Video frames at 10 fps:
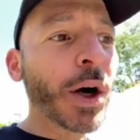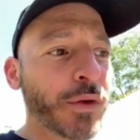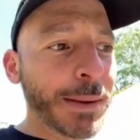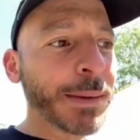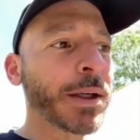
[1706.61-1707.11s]

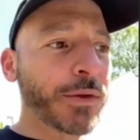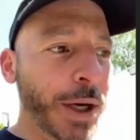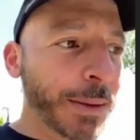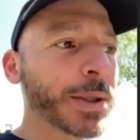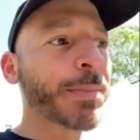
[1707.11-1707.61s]
Oh, a
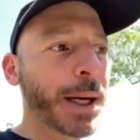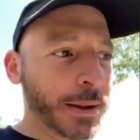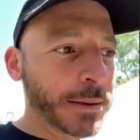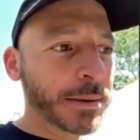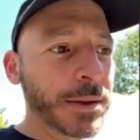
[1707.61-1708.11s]
treadmill. A treadmill's
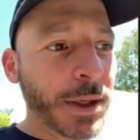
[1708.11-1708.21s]
better.